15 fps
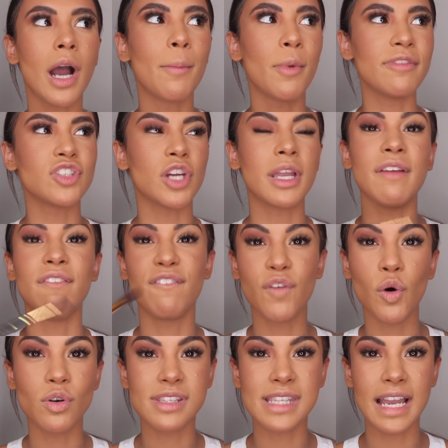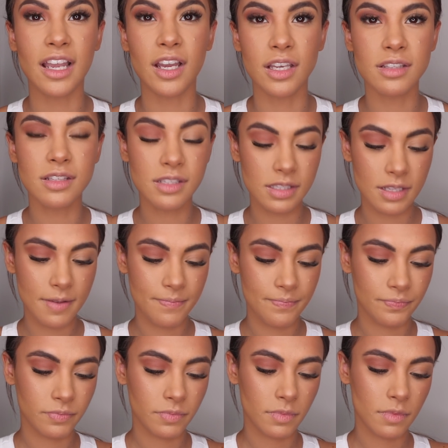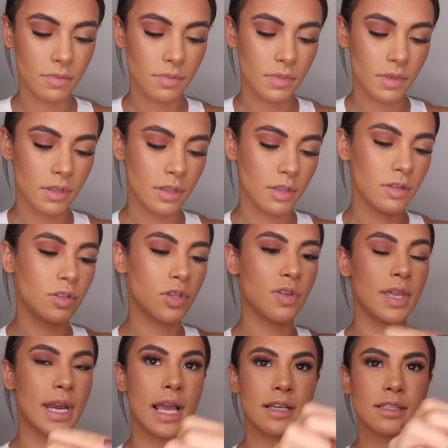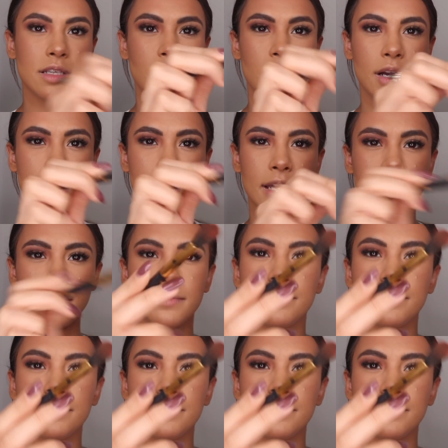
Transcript: I'm not even joking, 4 seconds. Do the next eye.